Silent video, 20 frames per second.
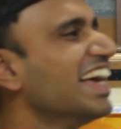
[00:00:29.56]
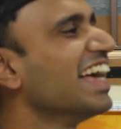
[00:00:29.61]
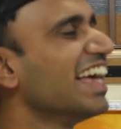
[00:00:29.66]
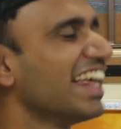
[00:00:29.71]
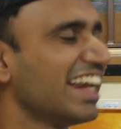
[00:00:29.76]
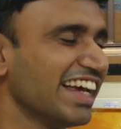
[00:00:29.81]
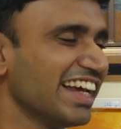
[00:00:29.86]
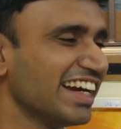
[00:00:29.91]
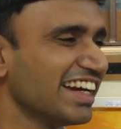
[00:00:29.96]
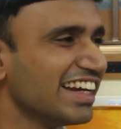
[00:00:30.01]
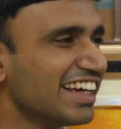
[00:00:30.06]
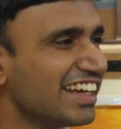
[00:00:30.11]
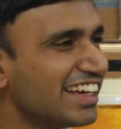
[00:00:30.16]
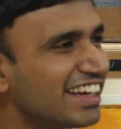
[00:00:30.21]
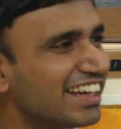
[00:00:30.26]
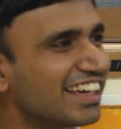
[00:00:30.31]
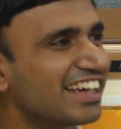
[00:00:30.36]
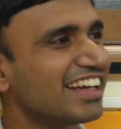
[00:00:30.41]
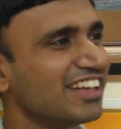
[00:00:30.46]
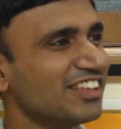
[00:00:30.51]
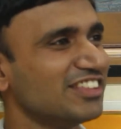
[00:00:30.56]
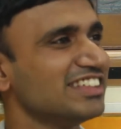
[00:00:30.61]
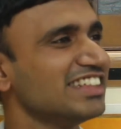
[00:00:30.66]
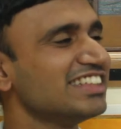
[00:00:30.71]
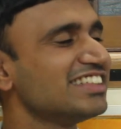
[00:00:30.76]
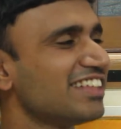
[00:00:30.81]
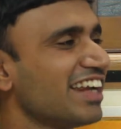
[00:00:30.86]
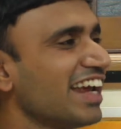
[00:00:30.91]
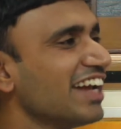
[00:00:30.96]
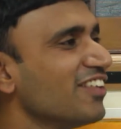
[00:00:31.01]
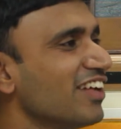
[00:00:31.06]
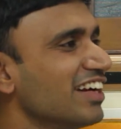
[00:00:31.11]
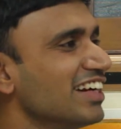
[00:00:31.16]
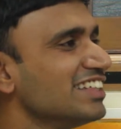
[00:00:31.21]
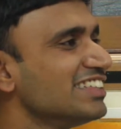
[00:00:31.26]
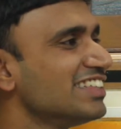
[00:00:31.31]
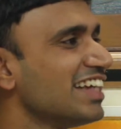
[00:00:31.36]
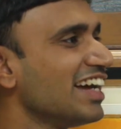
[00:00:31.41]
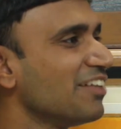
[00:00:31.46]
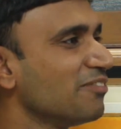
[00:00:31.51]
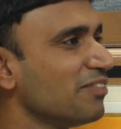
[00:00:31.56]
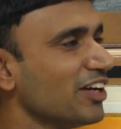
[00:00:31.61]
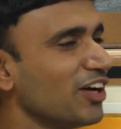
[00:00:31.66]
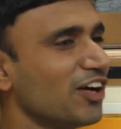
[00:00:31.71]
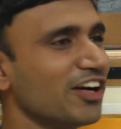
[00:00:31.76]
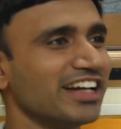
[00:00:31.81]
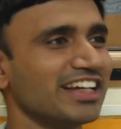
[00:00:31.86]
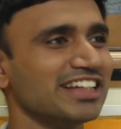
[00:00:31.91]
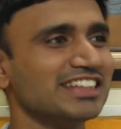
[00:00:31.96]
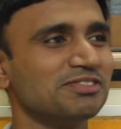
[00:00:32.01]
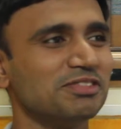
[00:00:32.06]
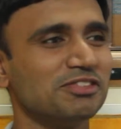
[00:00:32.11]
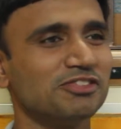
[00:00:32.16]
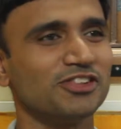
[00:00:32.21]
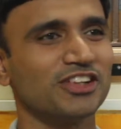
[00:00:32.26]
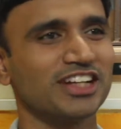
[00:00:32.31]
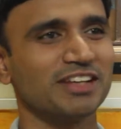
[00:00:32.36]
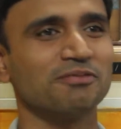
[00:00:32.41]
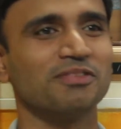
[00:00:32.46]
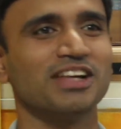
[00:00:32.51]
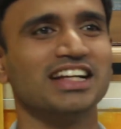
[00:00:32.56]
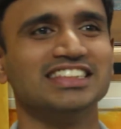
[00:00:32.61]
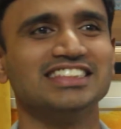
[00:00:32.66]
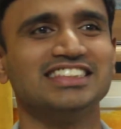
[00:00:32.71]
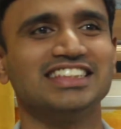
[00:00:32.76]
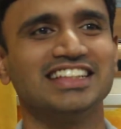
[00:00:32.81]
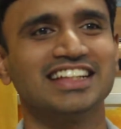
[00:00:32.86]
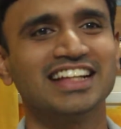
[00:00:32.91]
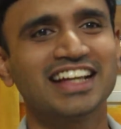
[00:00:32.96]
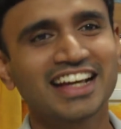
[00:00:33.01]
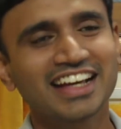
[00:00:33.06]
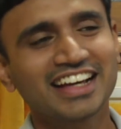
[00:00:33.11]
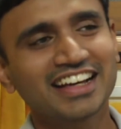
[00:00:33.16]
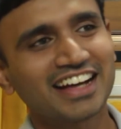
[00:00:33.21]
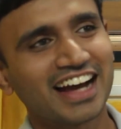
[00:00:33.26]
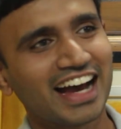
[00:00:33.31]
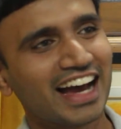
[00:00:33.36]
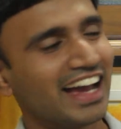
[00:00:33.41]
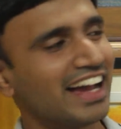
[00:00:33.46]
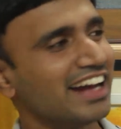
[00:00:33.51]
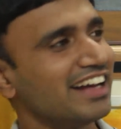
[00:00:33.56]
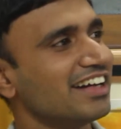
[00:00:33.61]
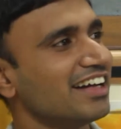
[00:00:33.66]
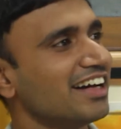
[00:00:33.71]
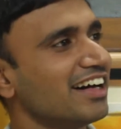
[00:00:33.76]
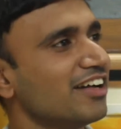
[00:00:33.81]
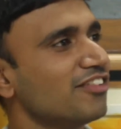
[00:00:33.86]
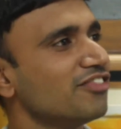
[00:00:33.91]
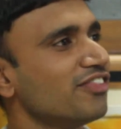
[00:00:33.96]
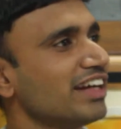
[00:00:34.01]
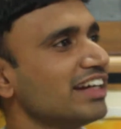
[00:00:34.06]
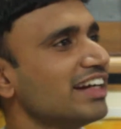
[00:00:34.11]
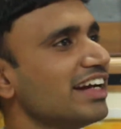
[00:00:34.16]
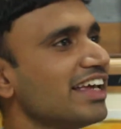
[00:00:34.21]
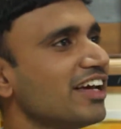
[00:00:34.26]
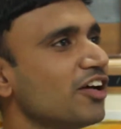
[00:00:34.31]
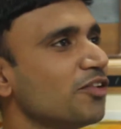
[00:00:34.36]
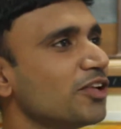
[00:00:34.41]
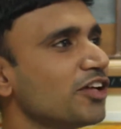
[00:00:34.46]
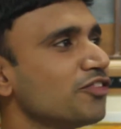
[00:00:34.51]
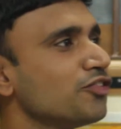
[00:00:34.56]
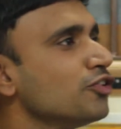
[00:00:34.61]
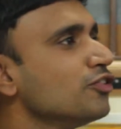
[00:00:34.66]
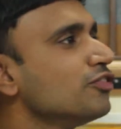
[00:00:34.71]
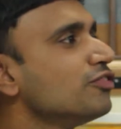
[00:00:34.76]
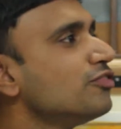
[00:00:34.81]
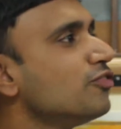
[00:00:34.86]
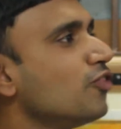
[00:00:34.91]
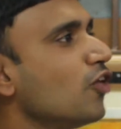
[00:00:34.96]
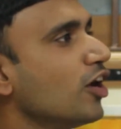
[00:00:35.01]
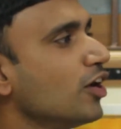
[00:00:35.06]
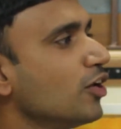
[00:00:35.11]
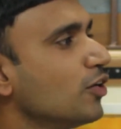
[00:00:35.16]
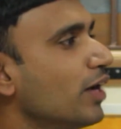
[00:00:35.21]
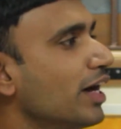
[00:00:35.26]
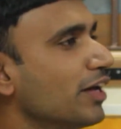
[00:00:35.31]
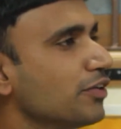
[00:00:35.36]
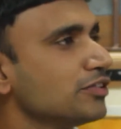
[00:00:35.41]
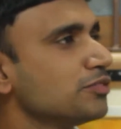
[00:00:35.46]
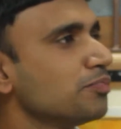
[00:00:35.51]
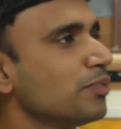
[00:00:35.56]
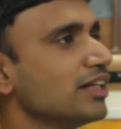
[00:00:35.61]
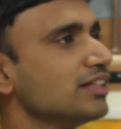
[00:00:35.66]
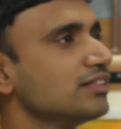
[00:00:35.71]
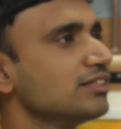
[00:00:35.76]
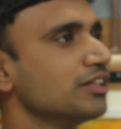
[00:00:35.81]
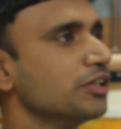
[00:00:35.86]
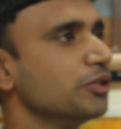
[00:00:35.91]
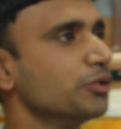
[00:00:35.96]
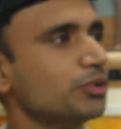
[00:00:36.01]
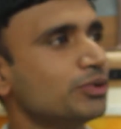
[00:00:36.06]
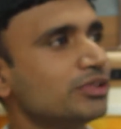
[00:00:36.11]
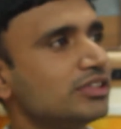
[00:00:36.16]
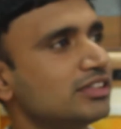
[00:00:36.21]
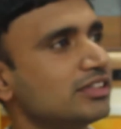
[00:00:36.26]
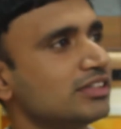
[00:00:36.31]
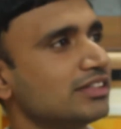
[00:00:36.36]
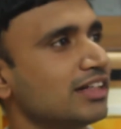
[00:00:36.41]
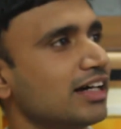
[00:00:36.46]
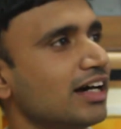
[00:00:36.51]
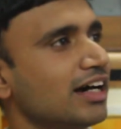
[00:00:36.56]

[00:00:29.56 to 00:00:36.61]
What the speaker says: Right. Just trying to understand my audience before I plunge in. And finally, how many of you follow aerospace news?